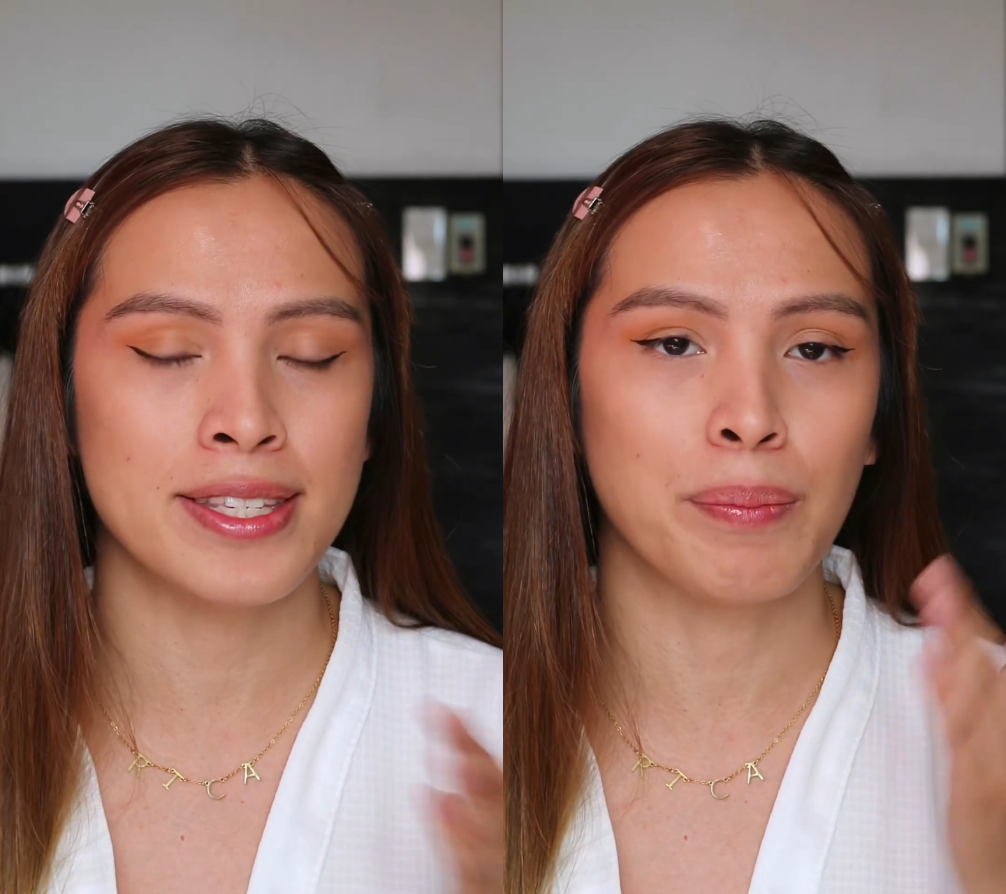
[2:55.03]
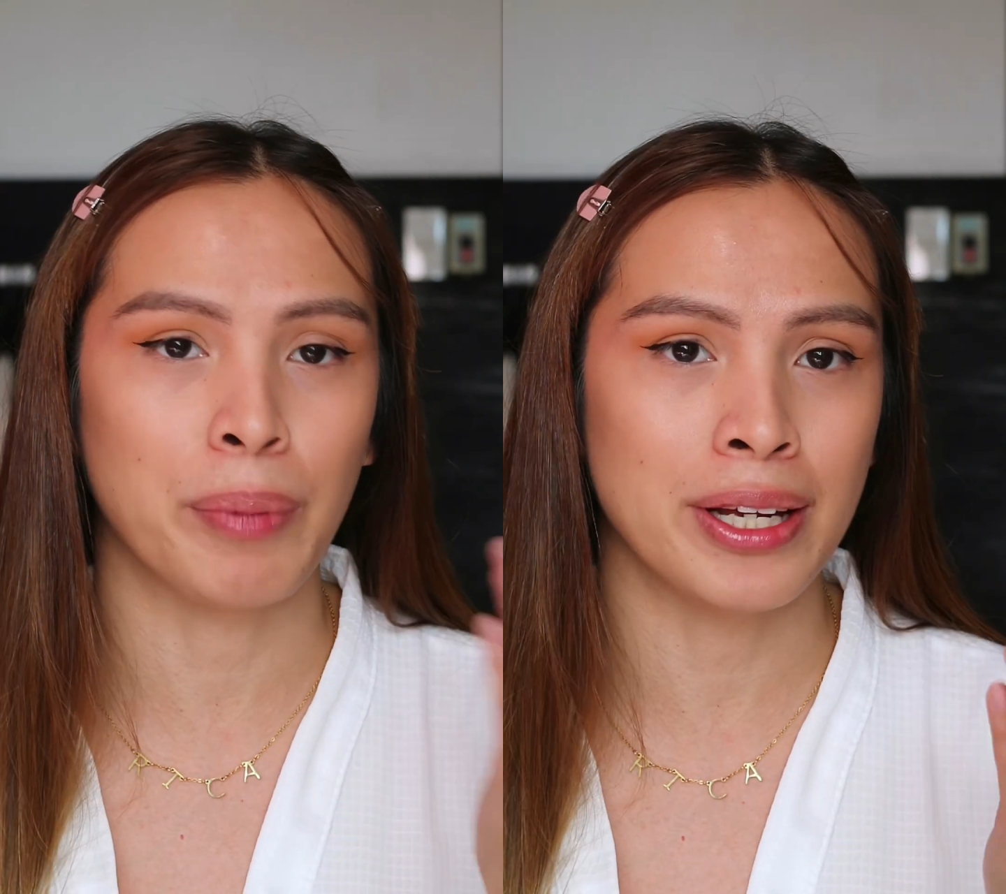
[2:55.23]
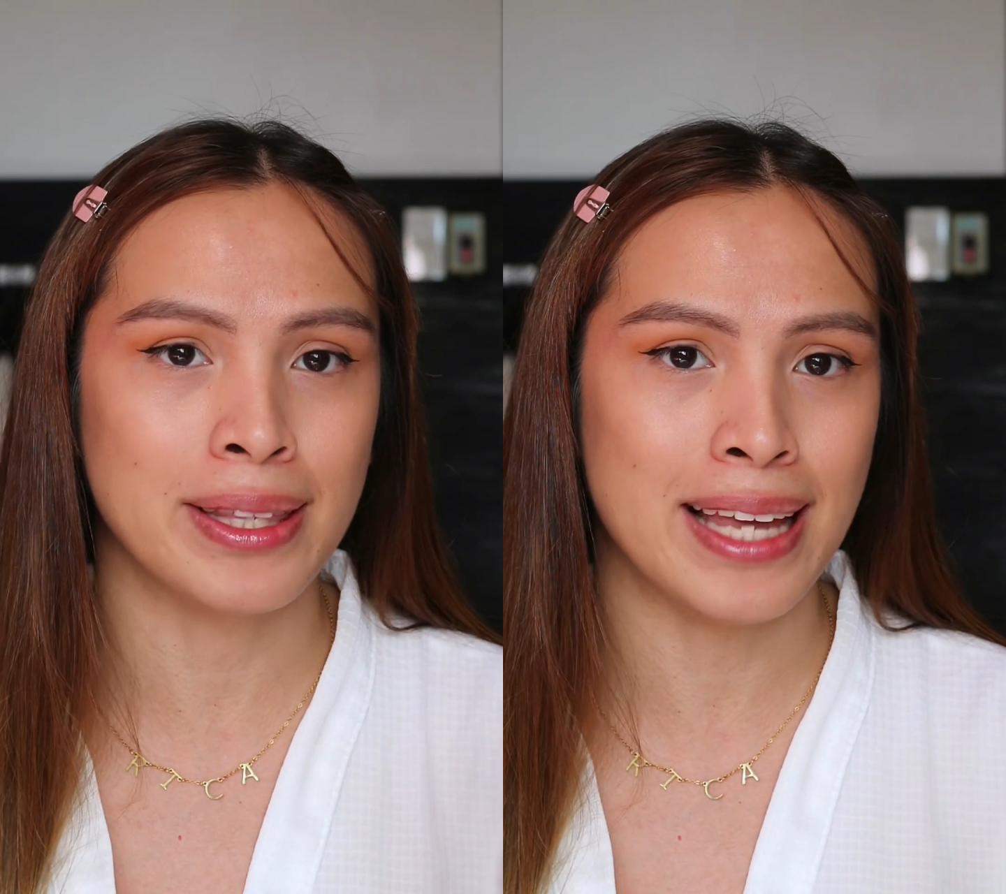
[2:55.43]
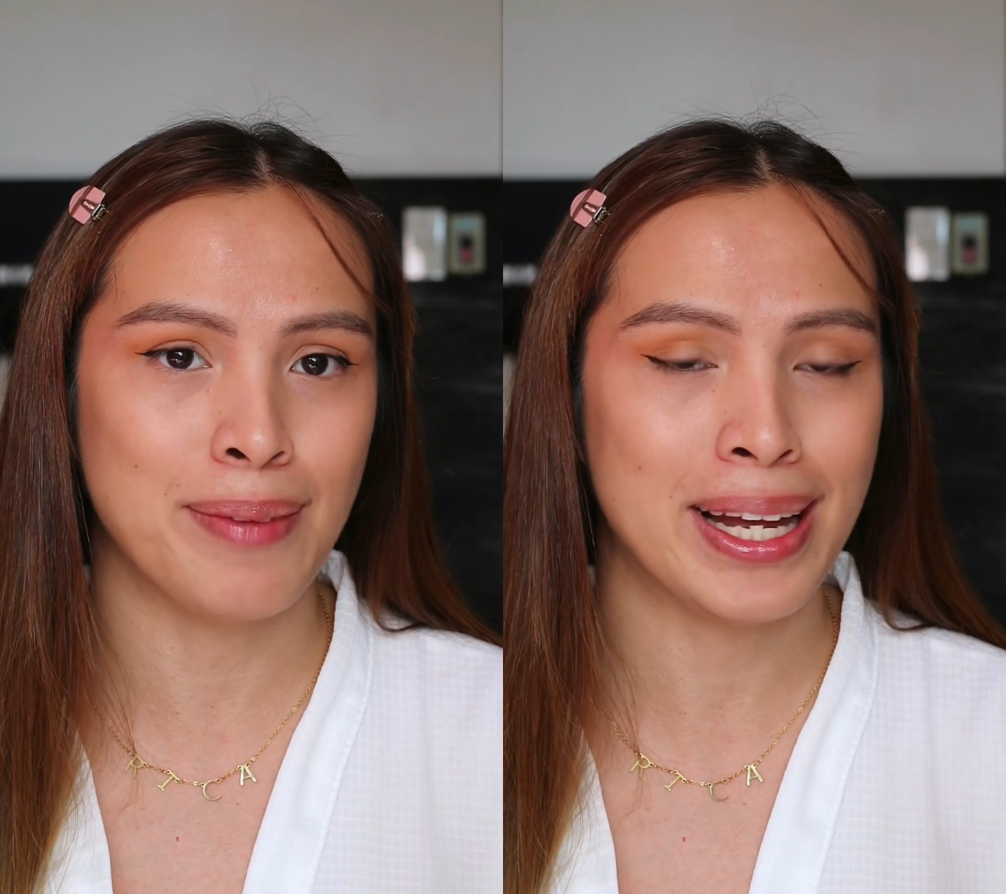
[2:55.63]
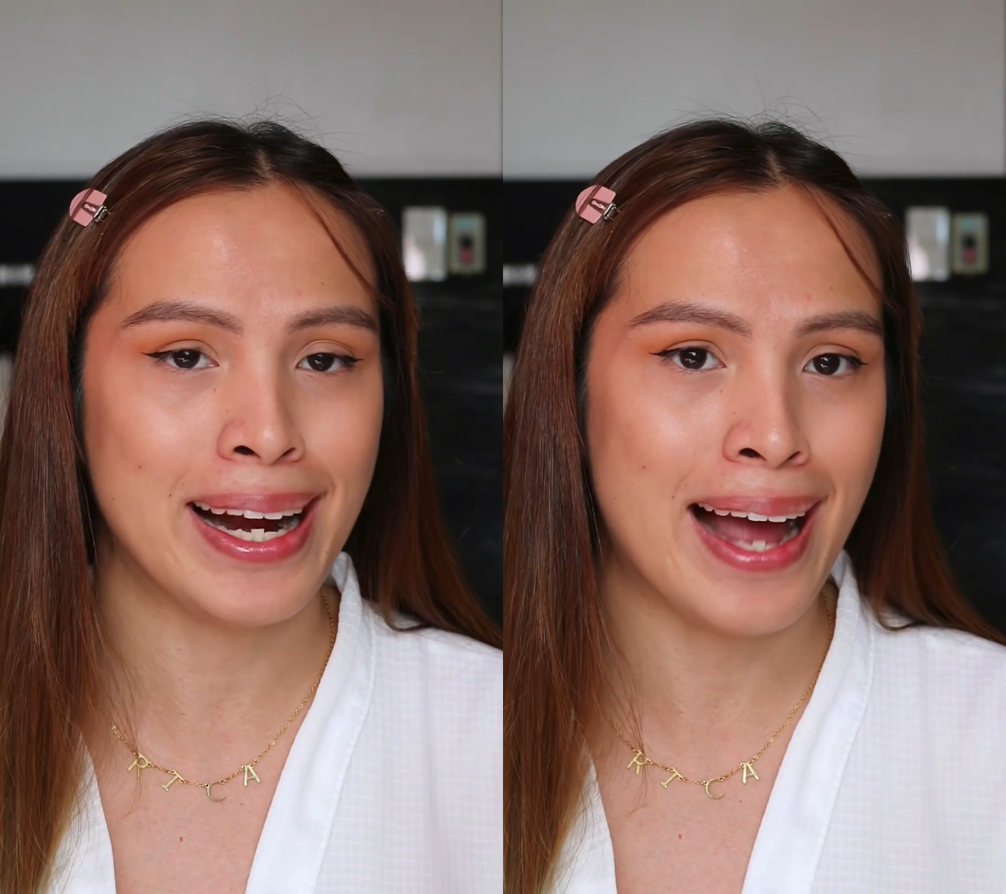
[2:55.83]
the birth
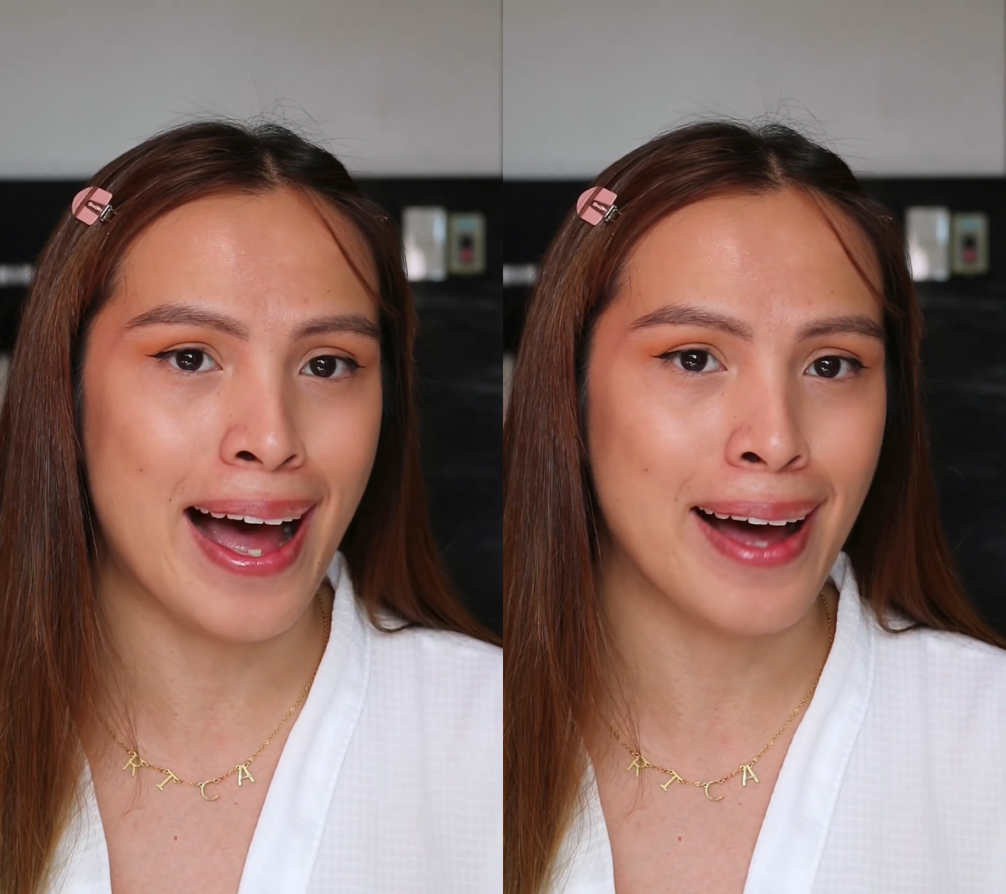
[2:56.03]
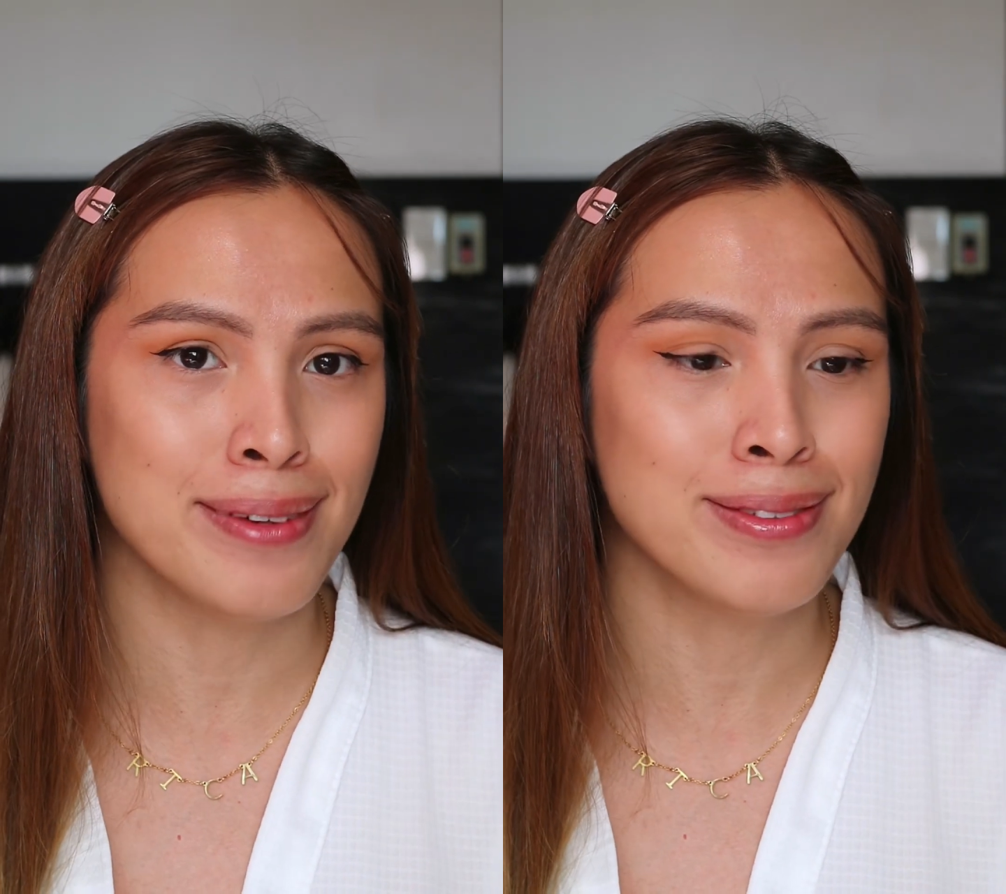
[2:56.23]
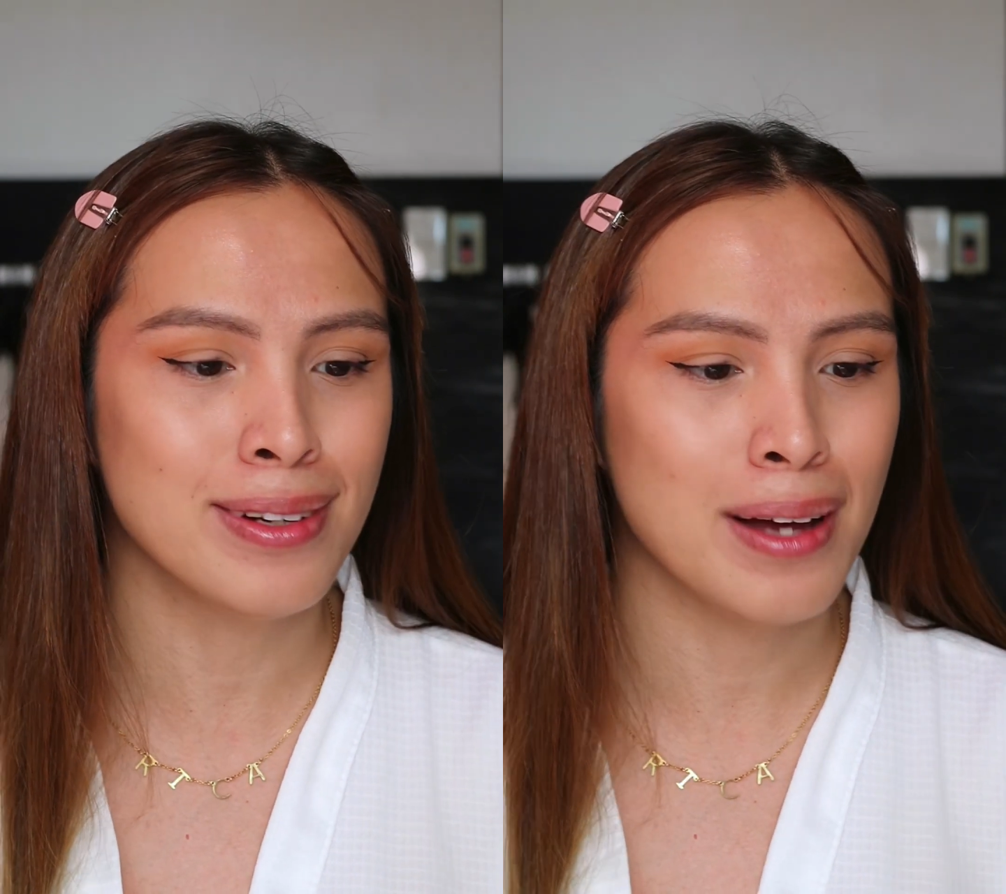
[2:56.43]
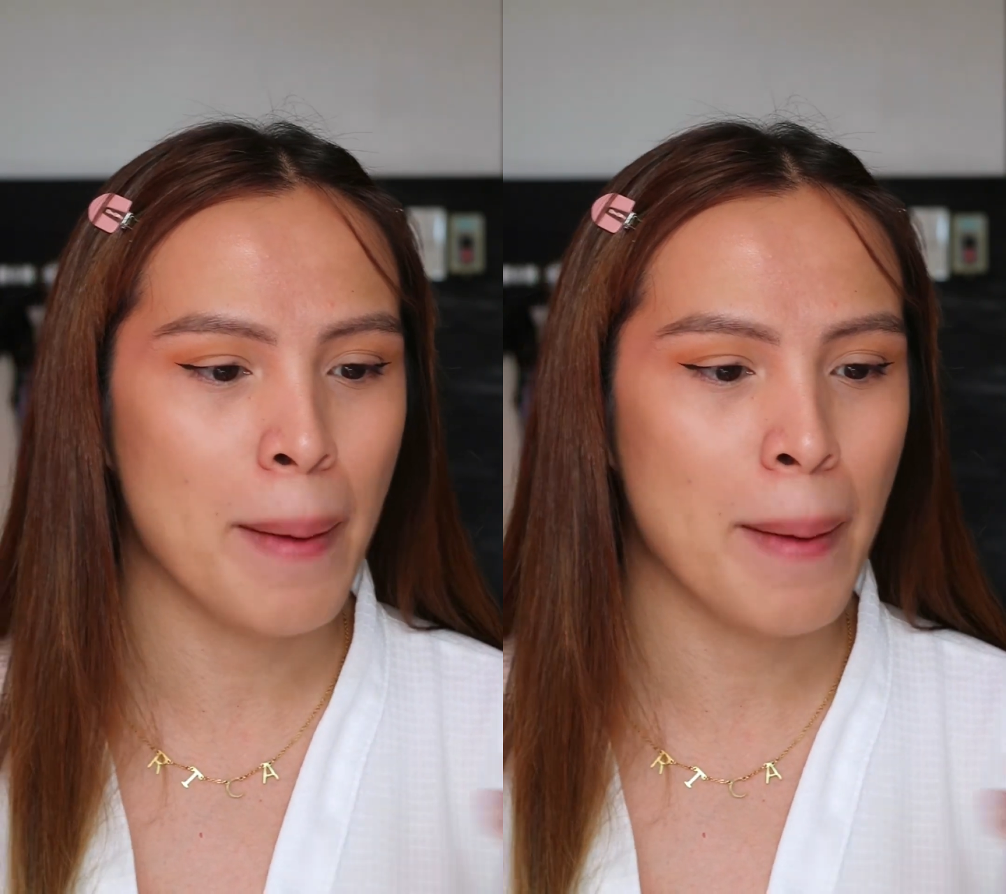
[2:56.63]
name that I have